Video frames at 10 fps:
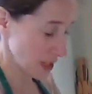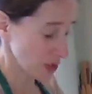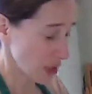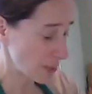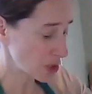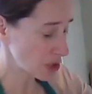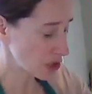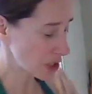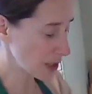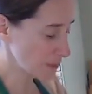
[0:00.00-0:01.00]
So I'm
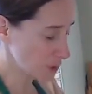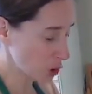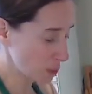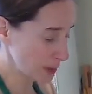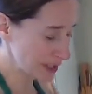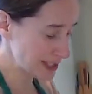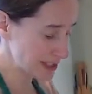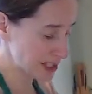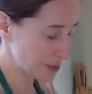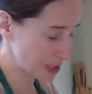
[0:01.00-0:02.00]
just chopping
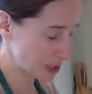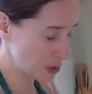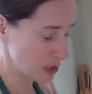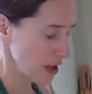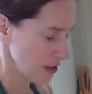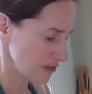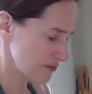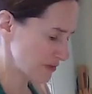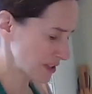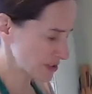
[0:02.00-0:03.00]
these tomatoes.
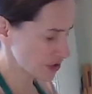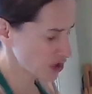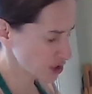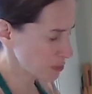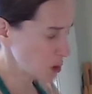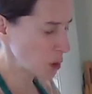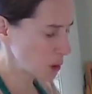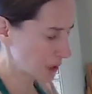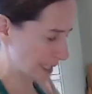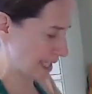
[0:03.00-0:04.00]

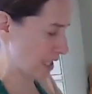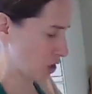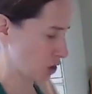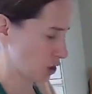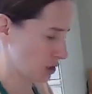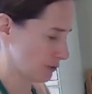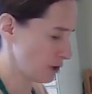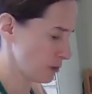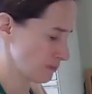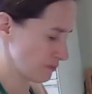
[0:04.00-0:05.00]
Small-ish,
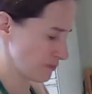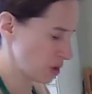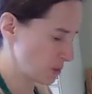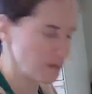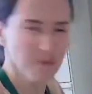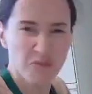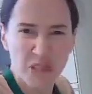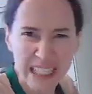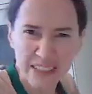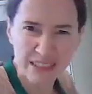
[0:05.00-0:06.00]
not
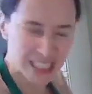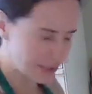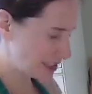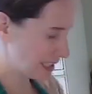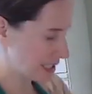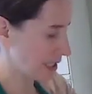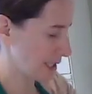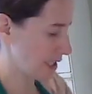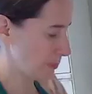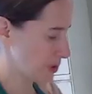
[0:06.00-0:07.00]
really
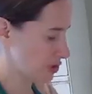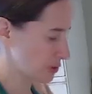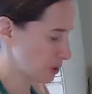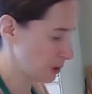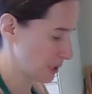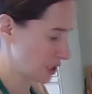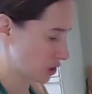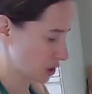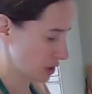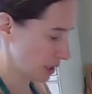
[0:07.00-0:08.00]
tiny, but
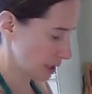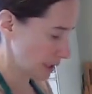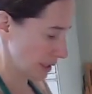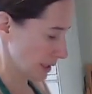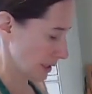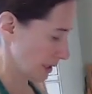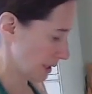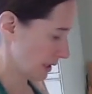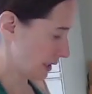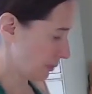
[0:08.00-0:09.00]
smallish.
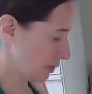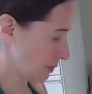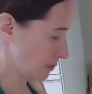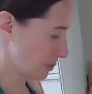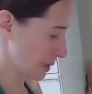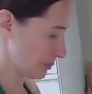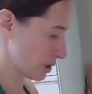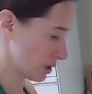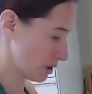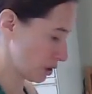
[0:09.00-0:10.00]
I want them to be able
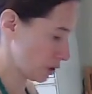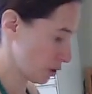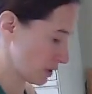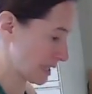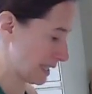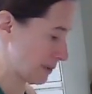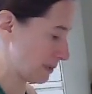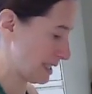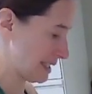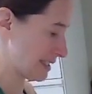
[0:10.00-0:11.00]
to cook
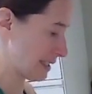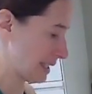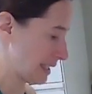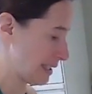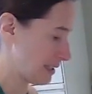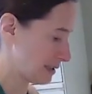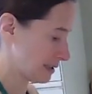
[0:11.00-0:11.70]
down easily.